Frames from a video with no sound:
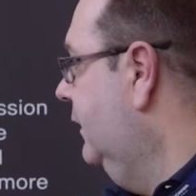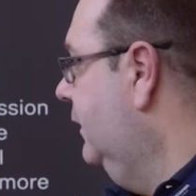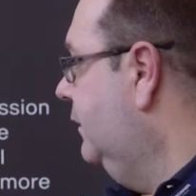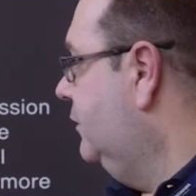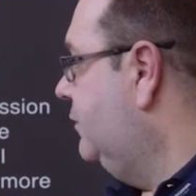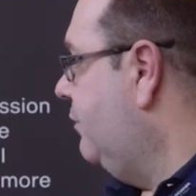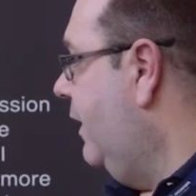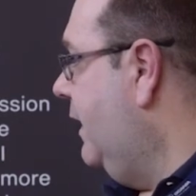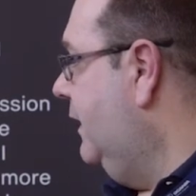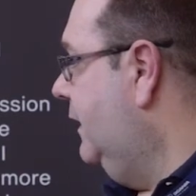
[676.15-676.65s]

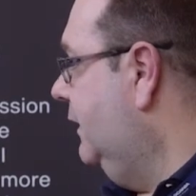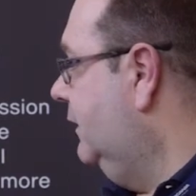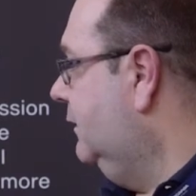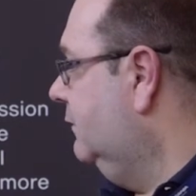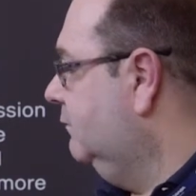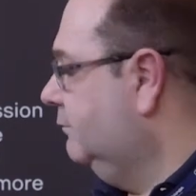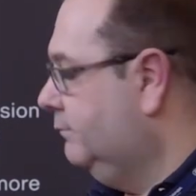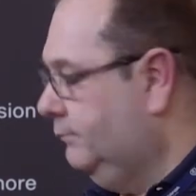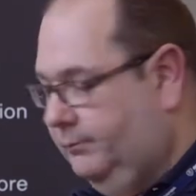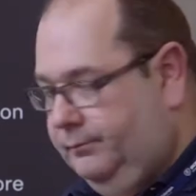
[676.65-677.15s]
training,
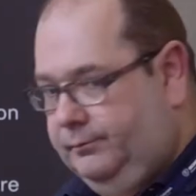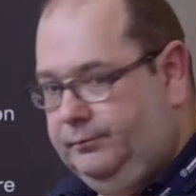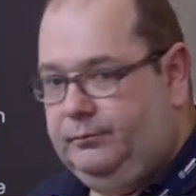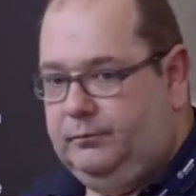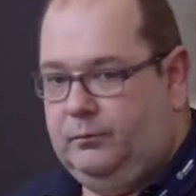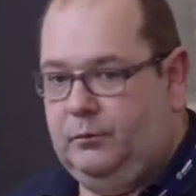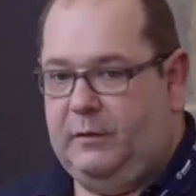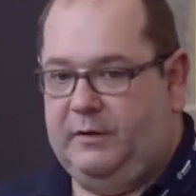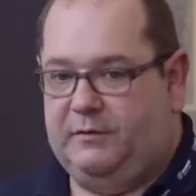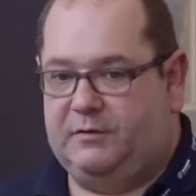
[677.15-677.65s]

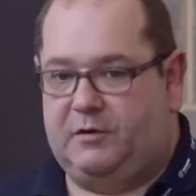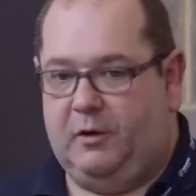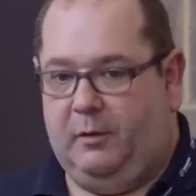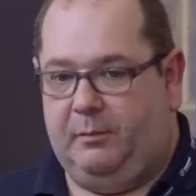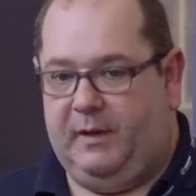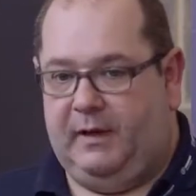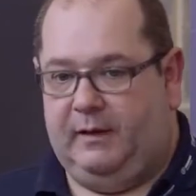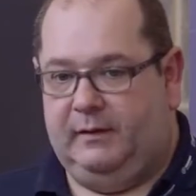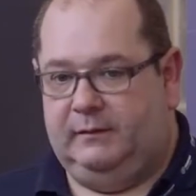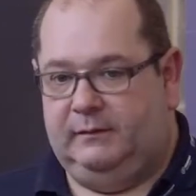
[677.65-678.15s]
we've stopped
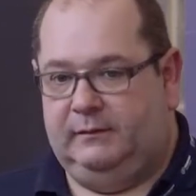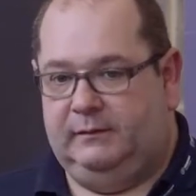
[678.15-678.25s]
that.